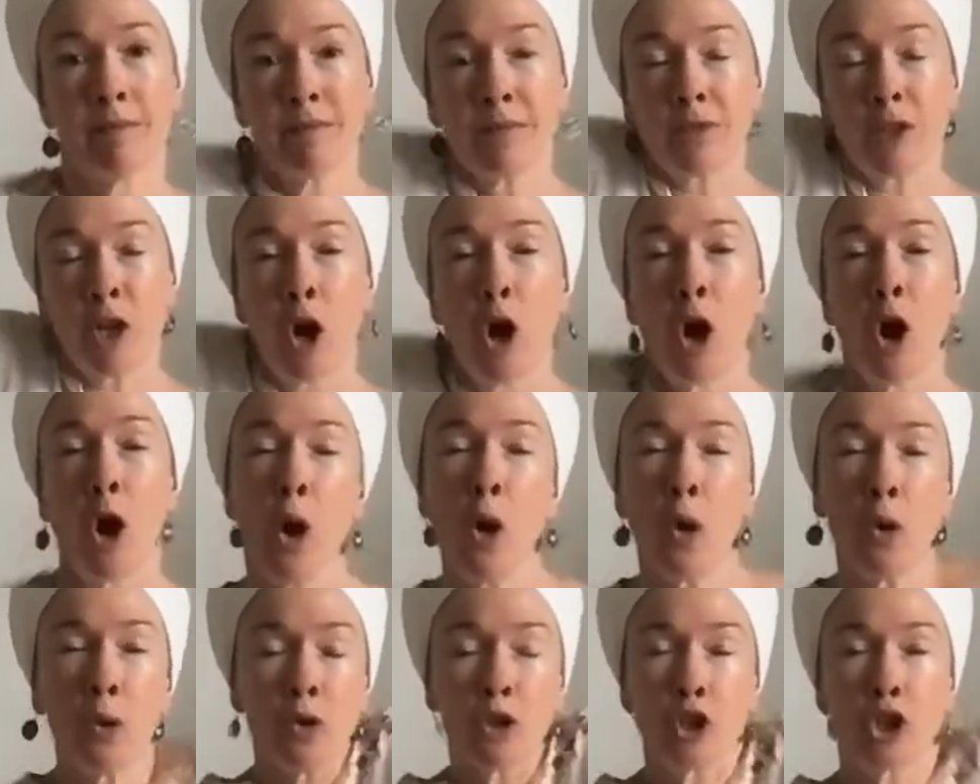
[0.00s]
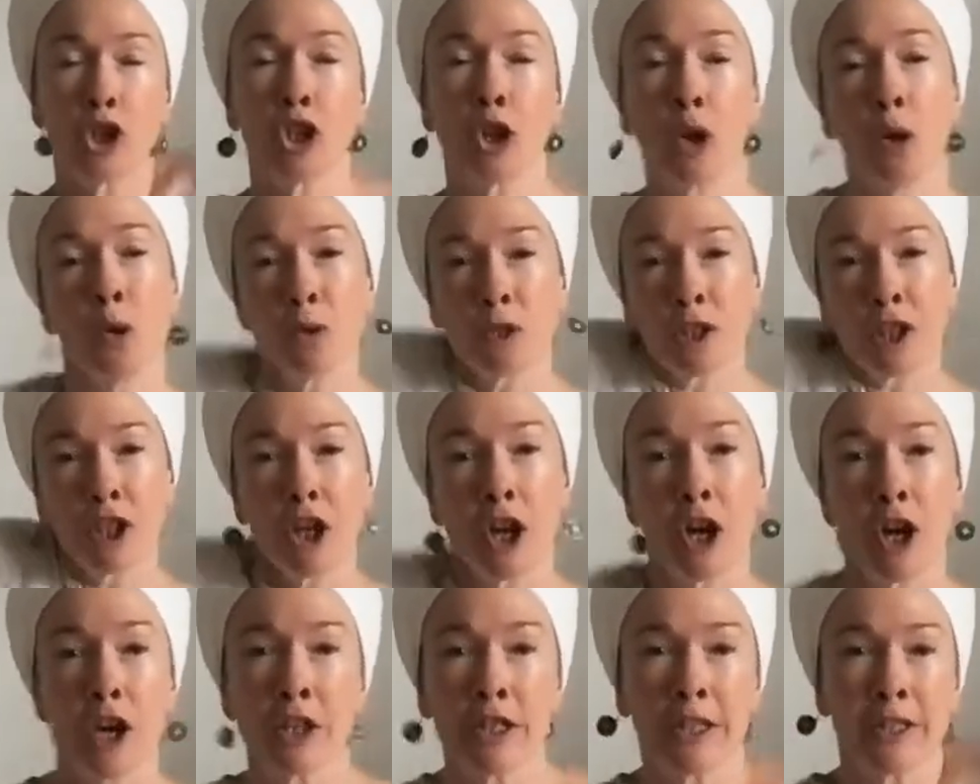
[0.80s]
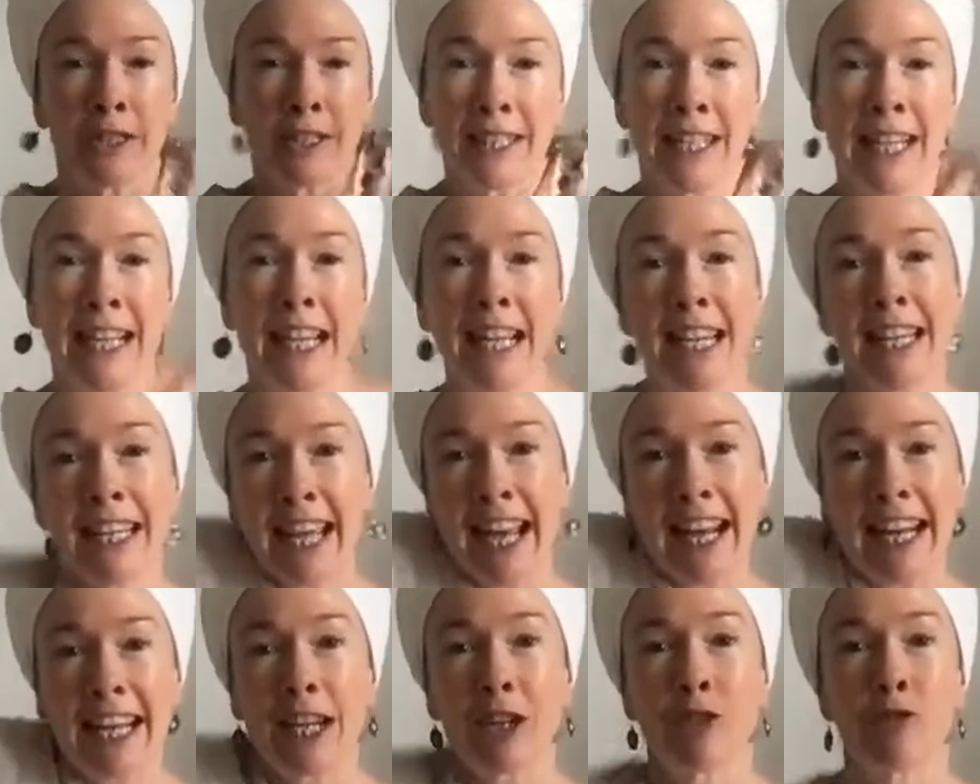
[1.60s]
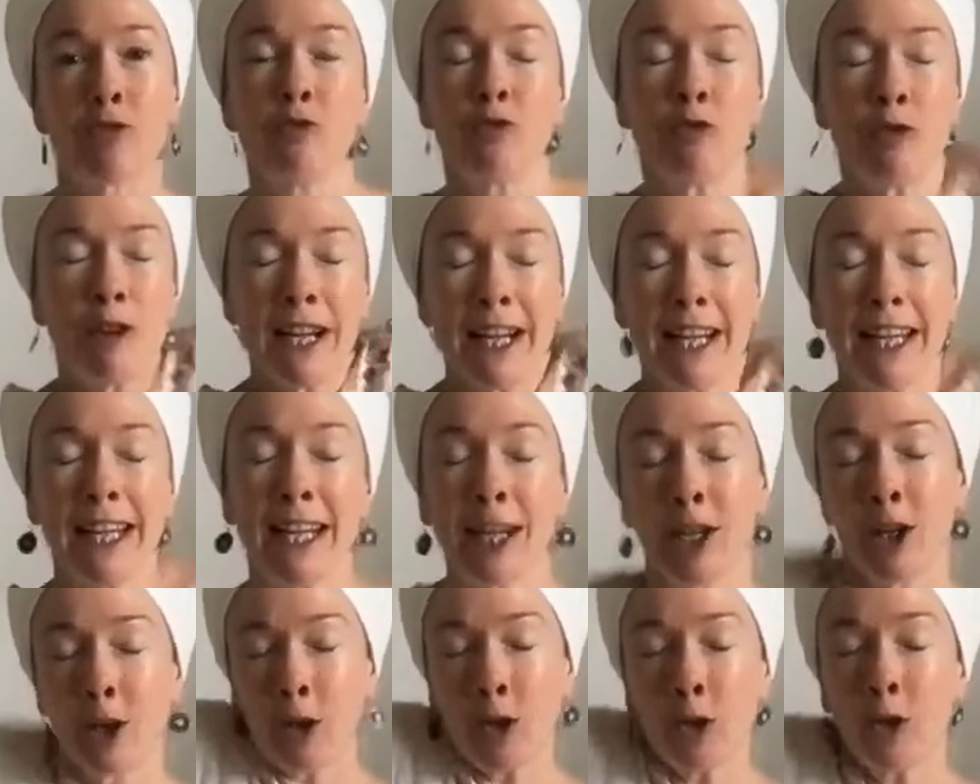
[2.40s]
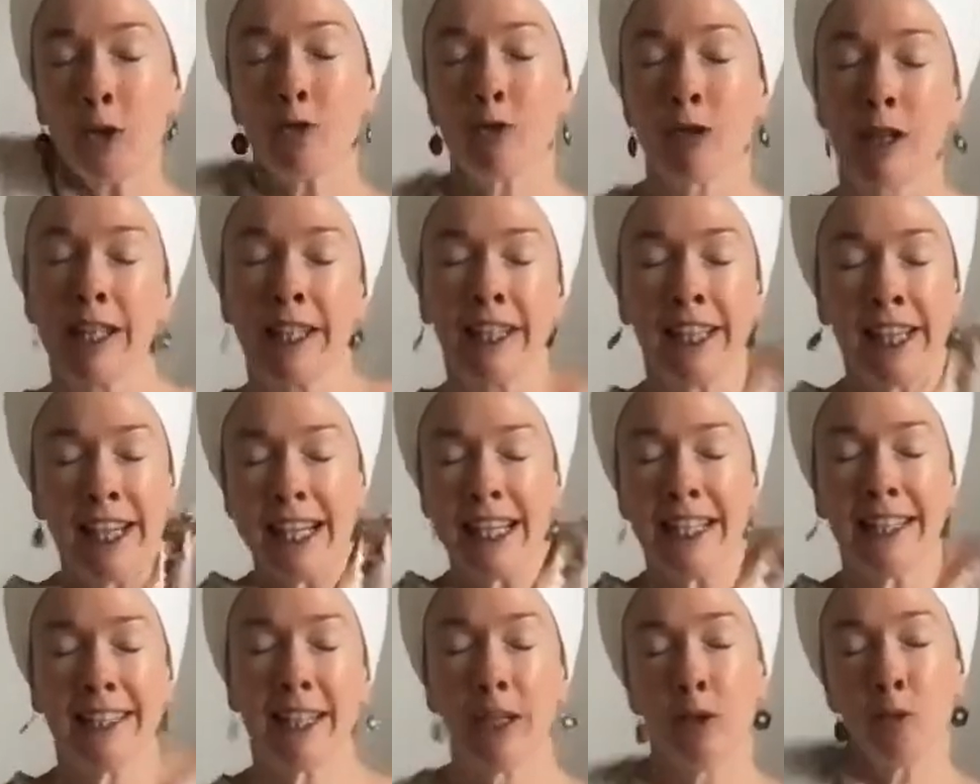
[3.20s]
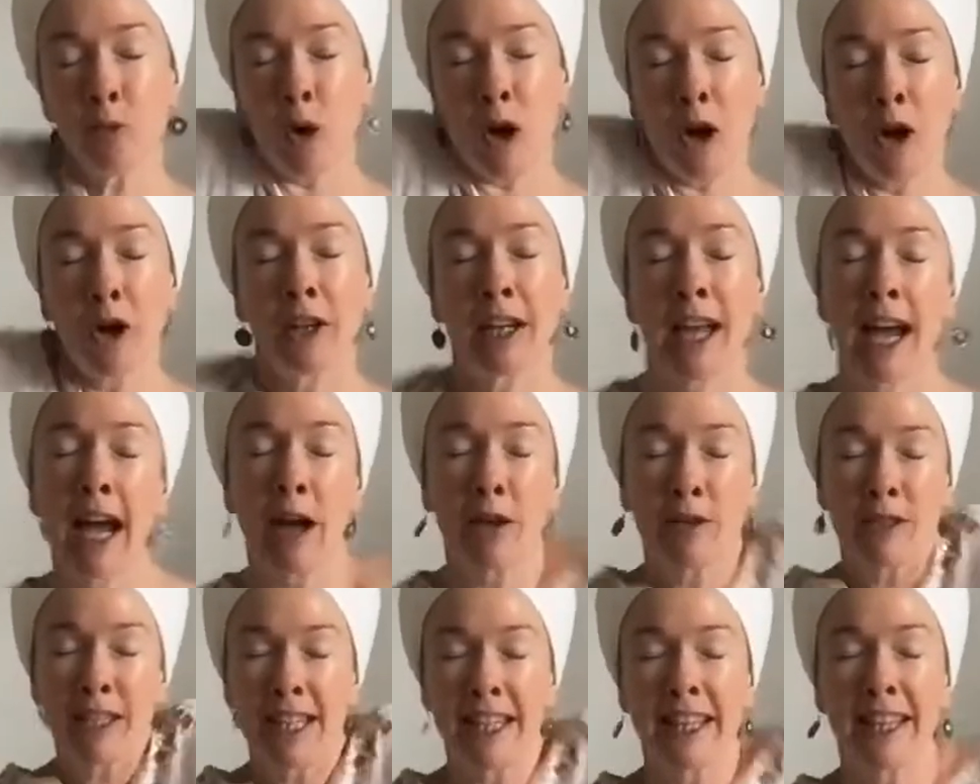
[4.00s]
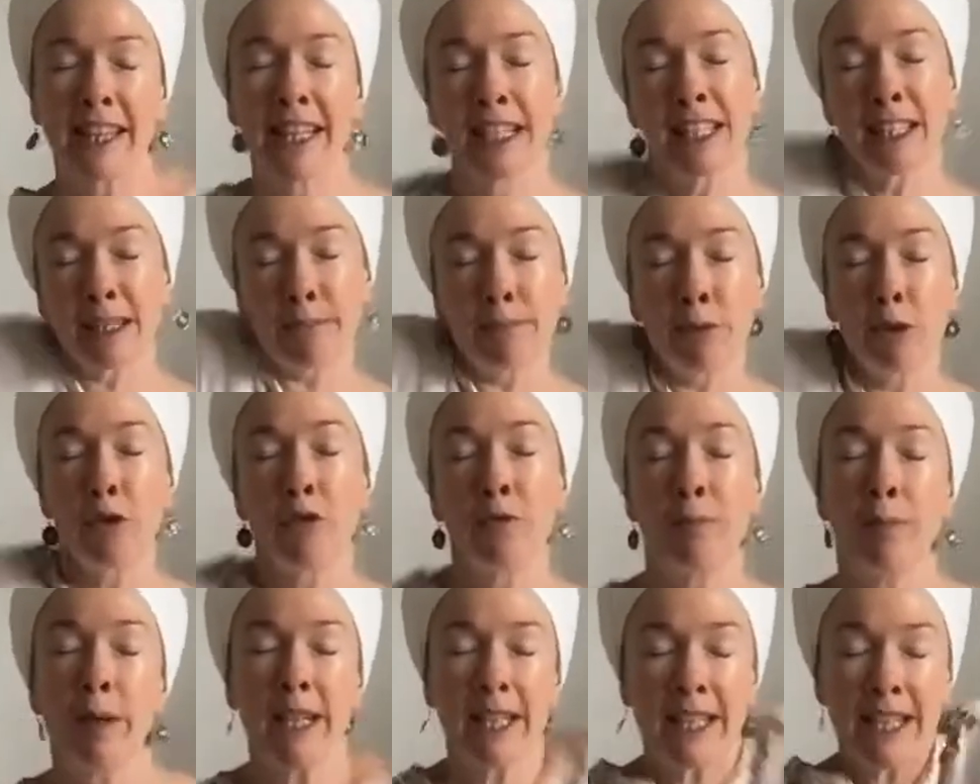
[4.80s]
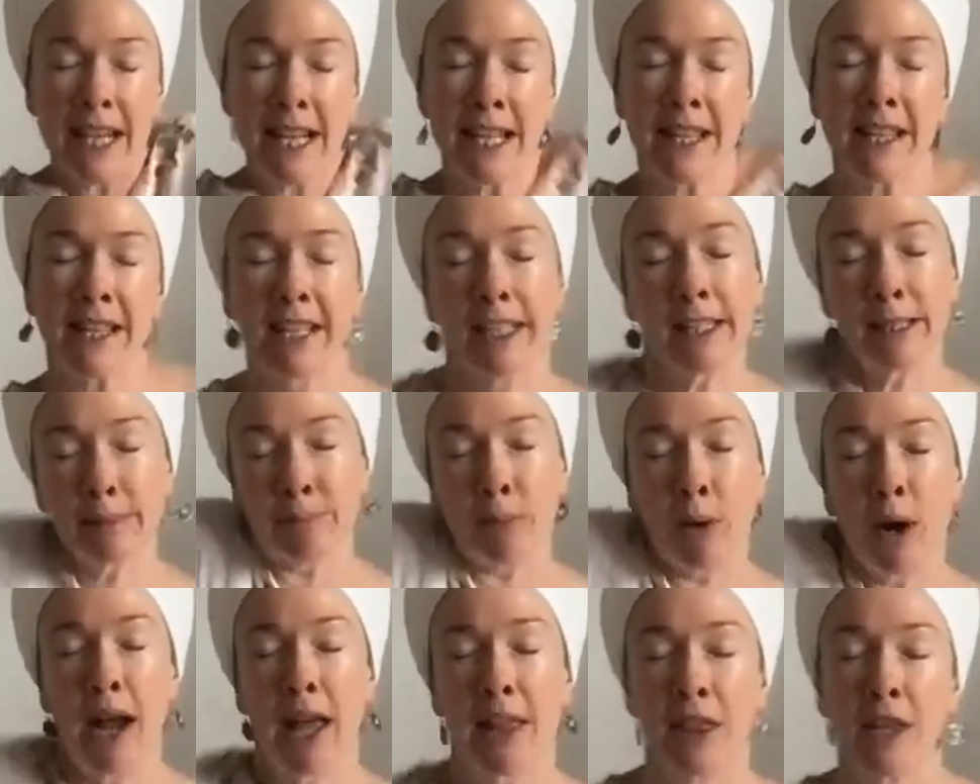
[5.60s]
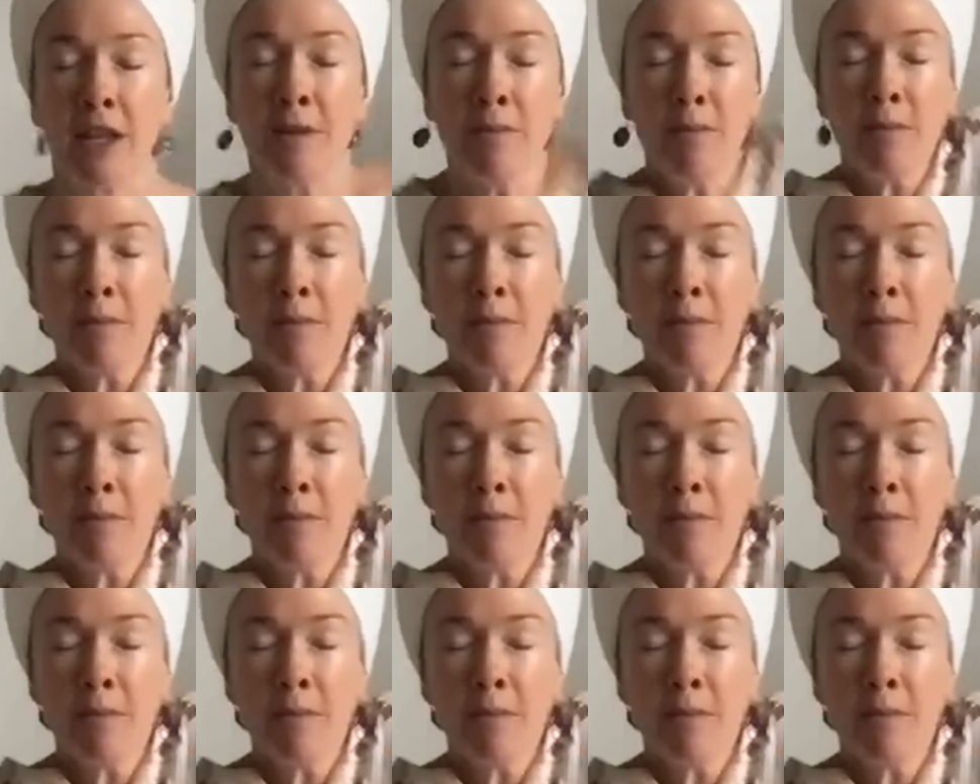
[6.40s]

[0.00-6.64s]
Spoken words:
The whole shoulder girdle getting really good release and workout in this movement, in this breath.